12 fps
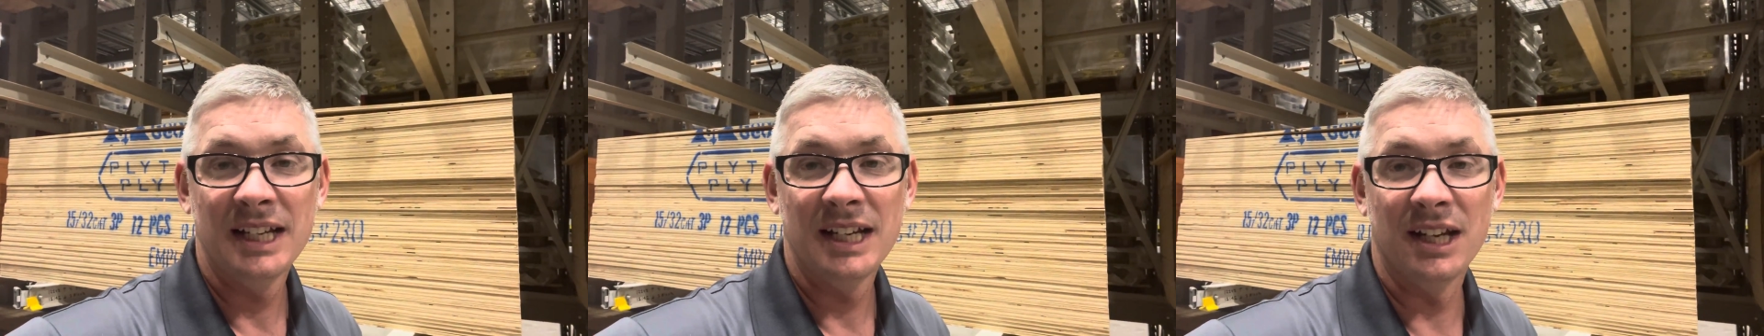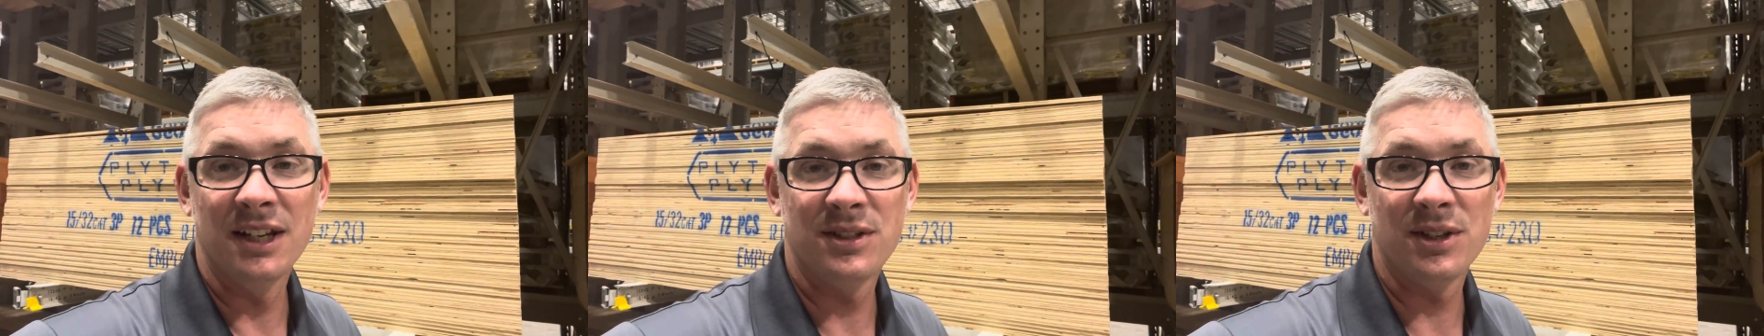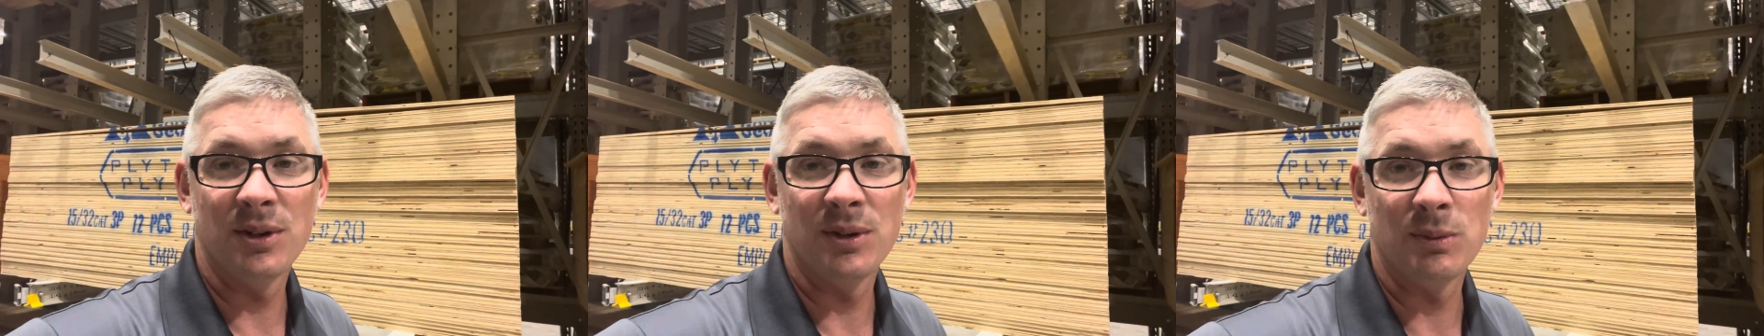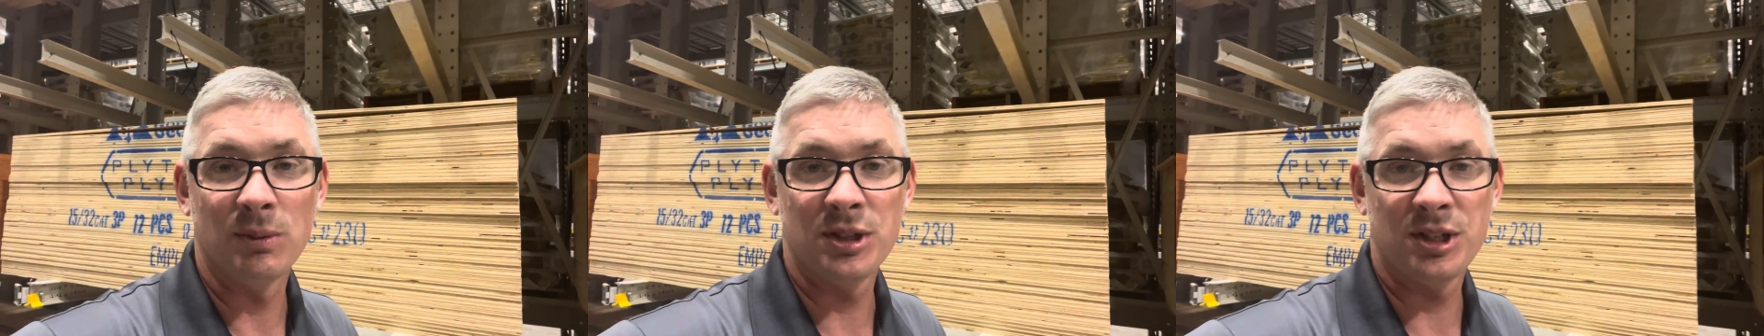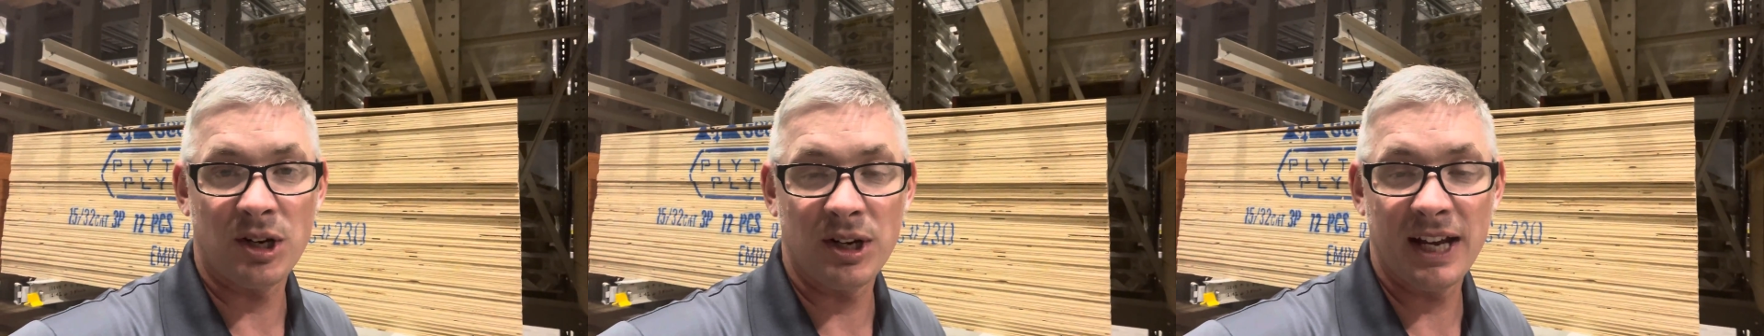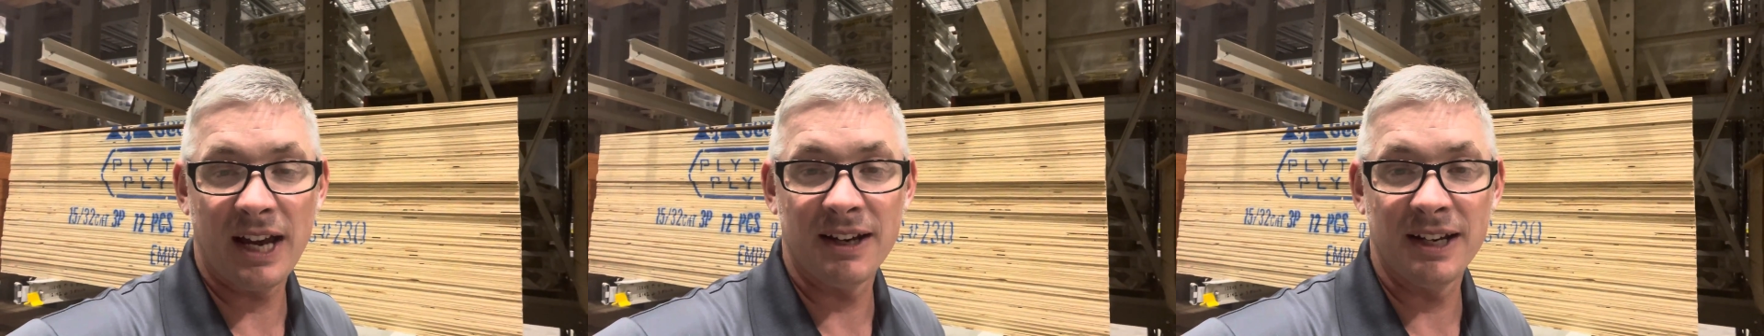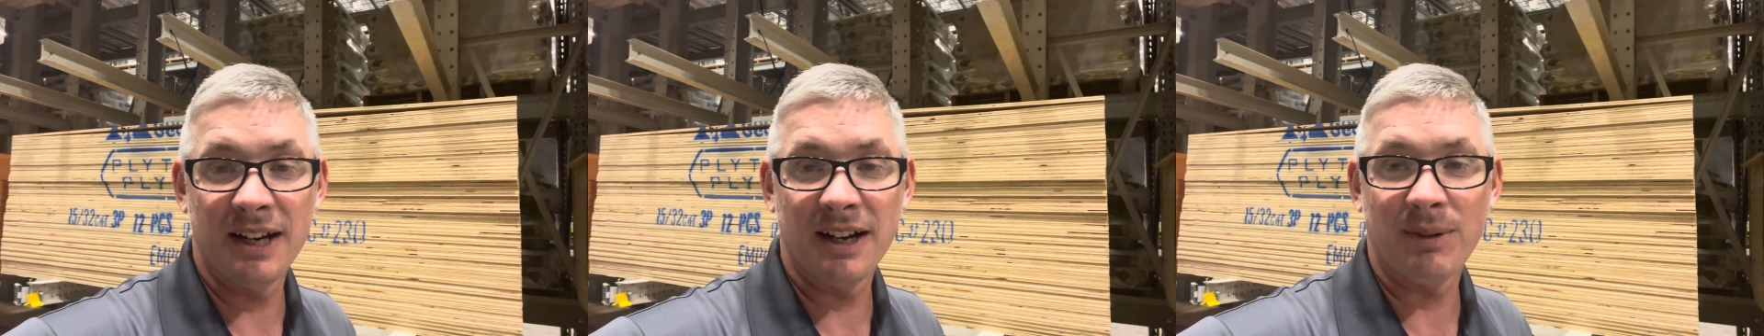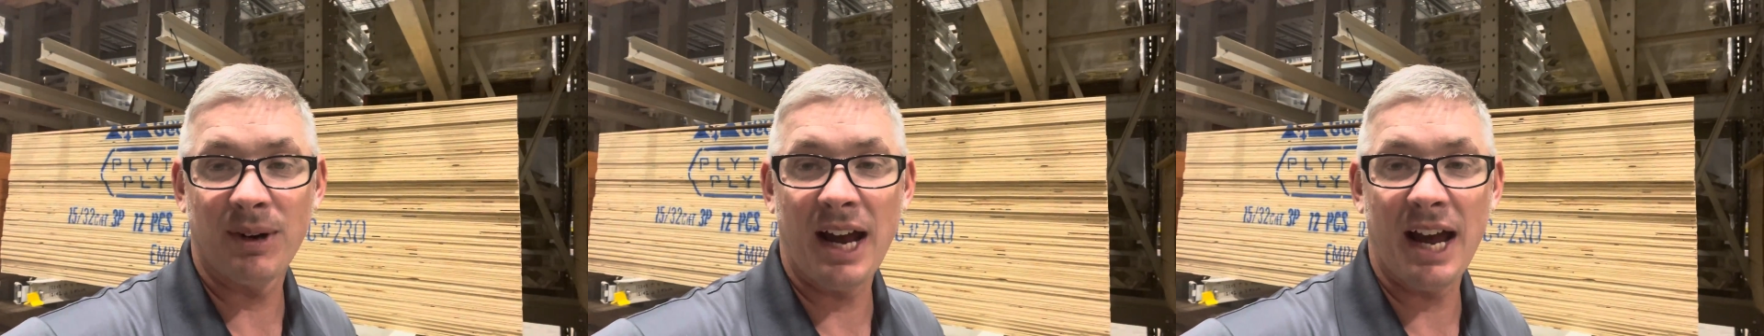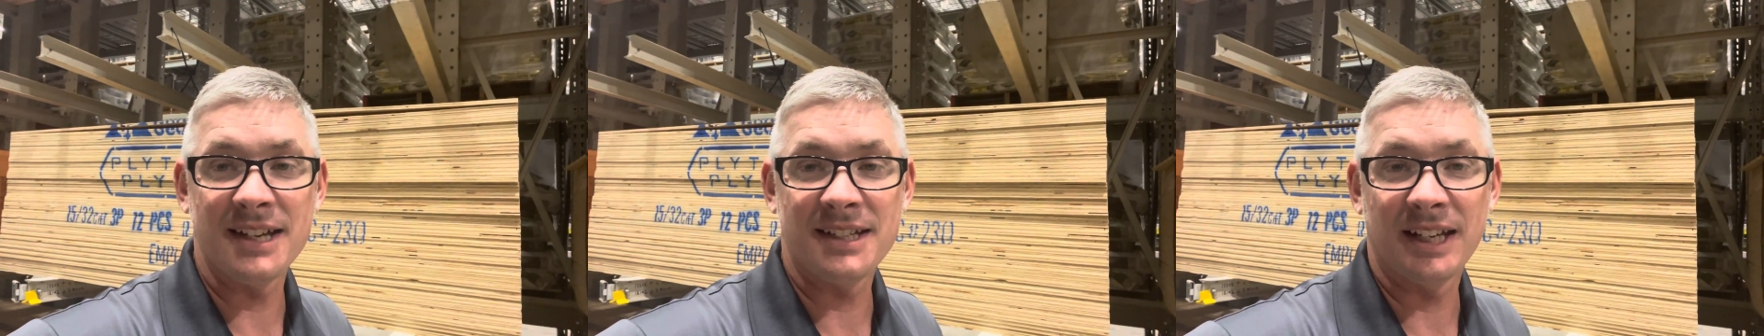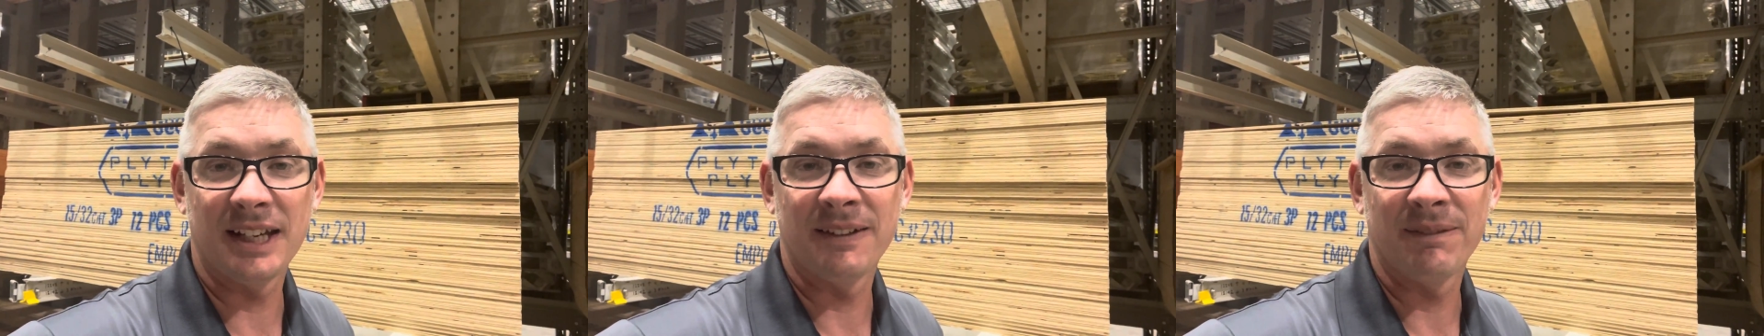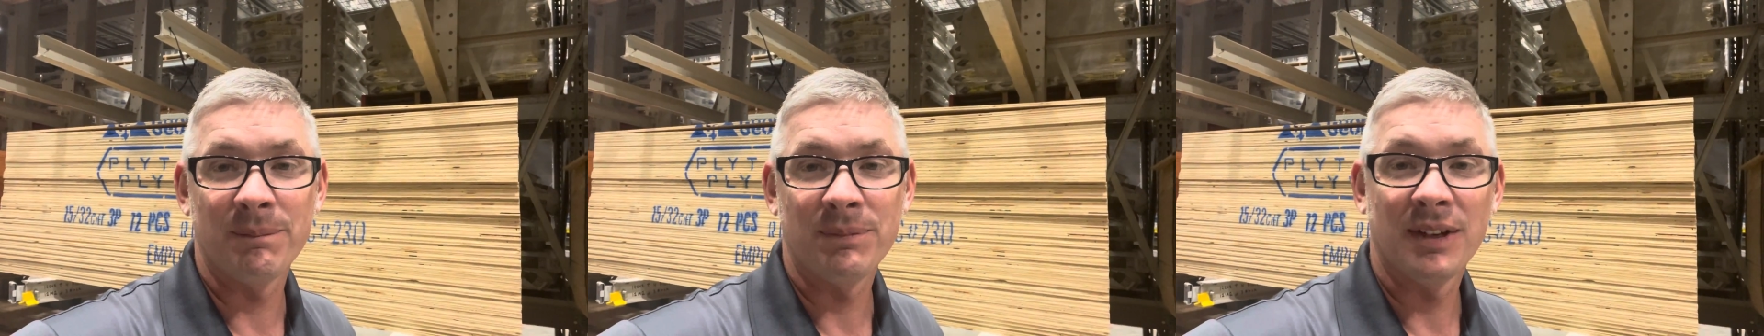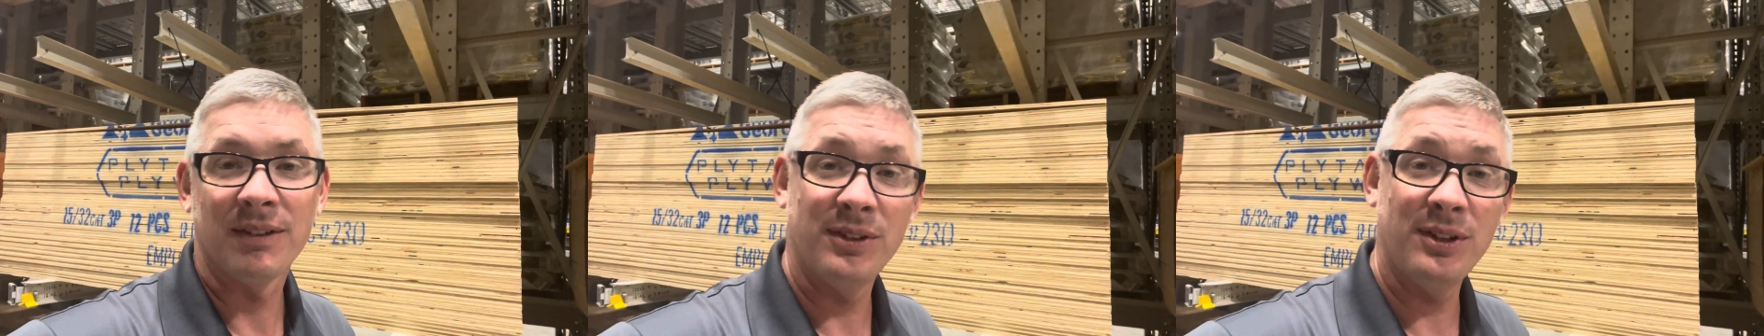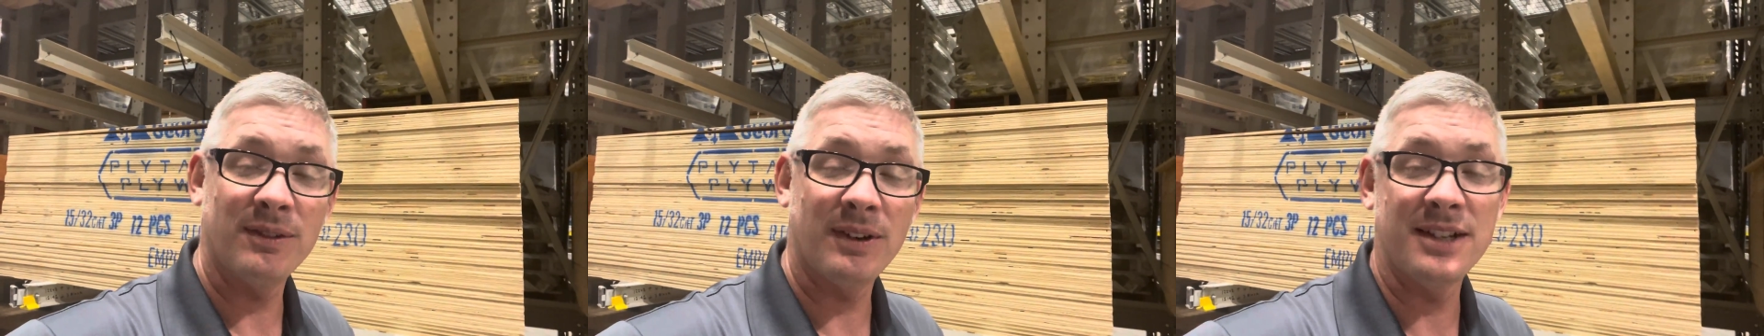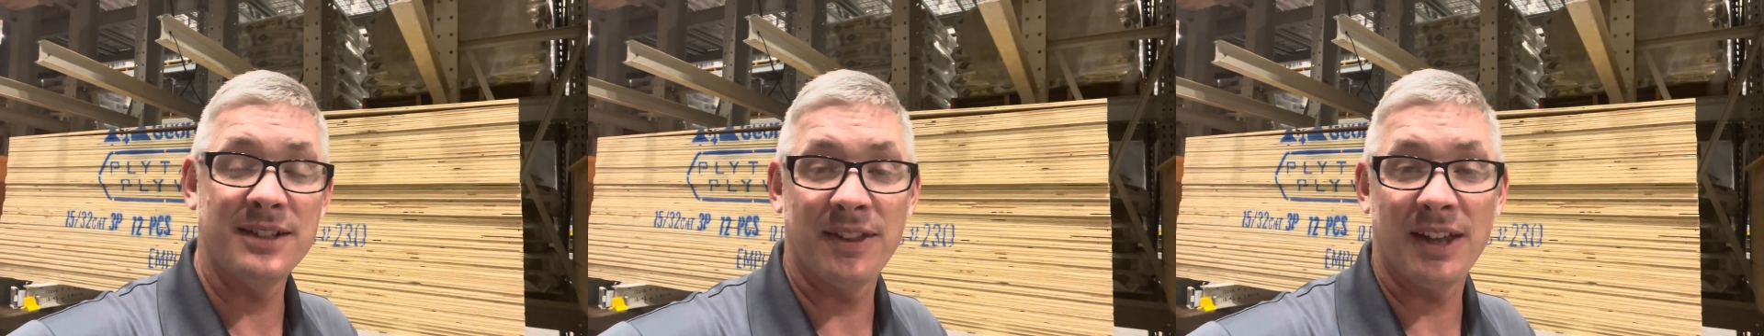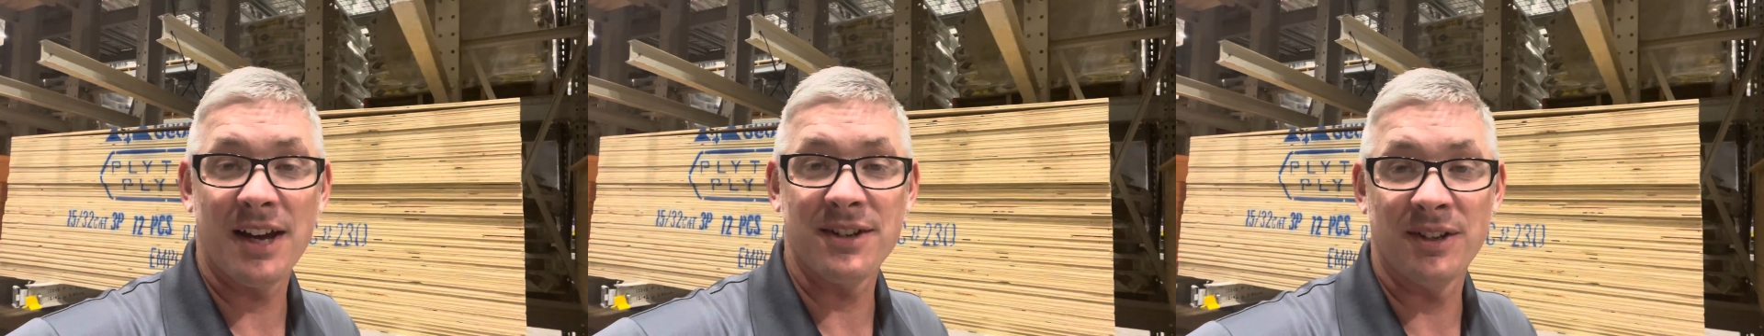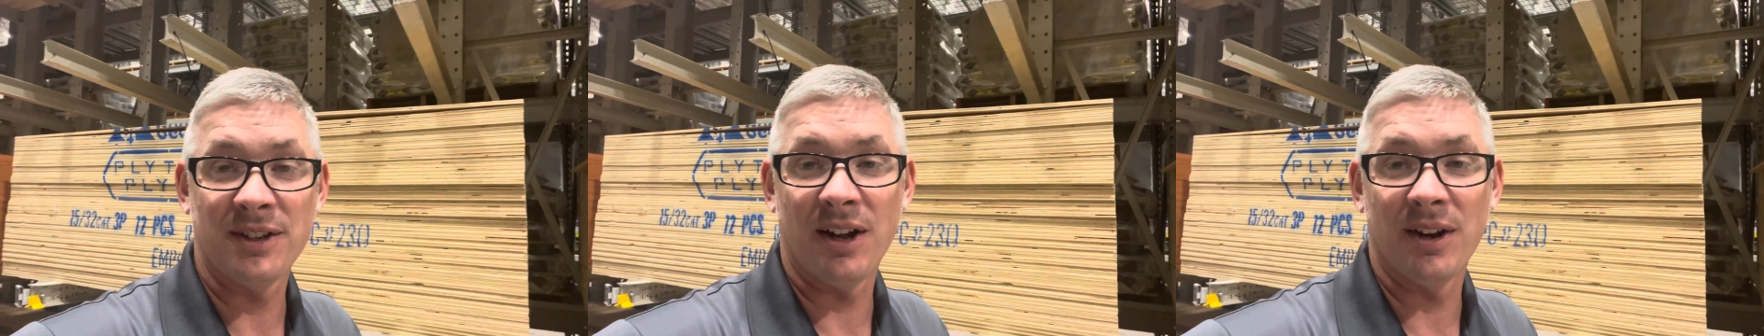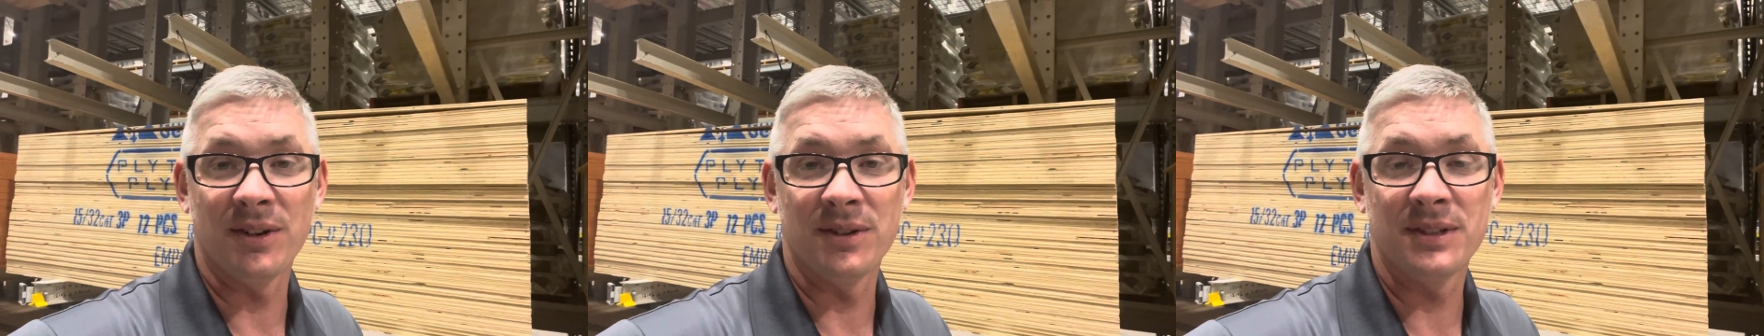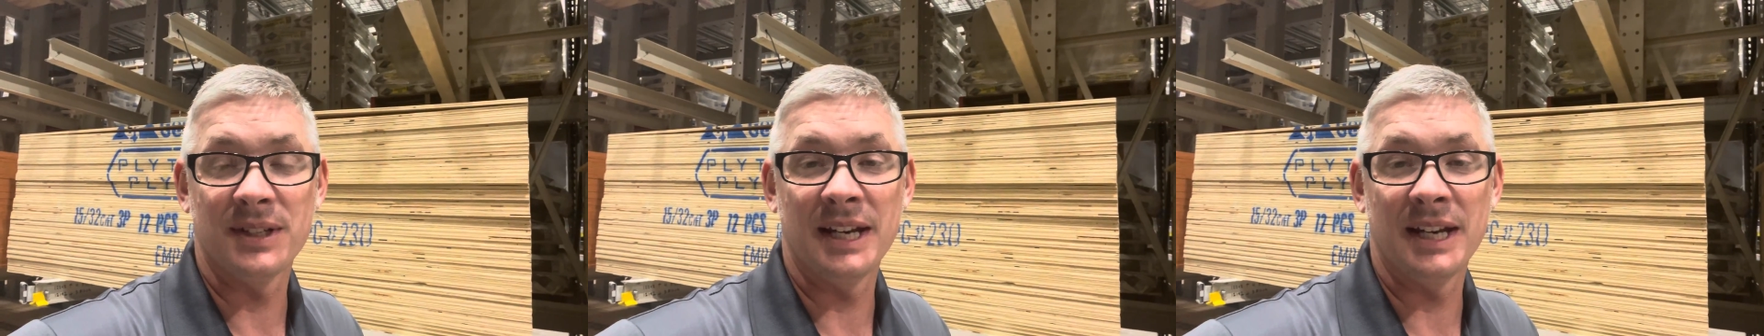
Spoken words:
And so we're starting out here. We're asking for you to raise $1,000.